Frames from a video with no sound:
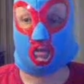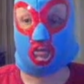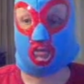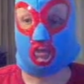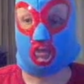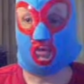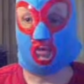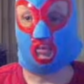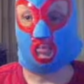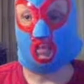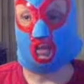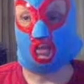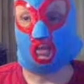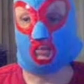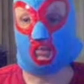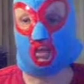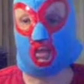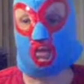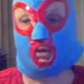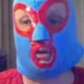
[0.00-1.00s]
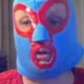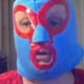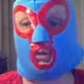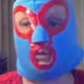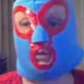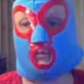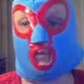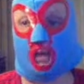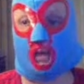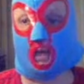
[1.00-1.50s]
So, Inmendham, he called
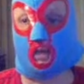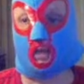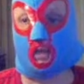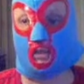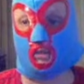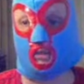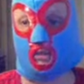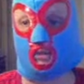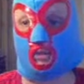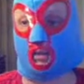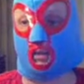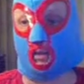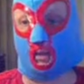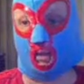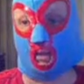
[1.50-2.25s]
you a fascist,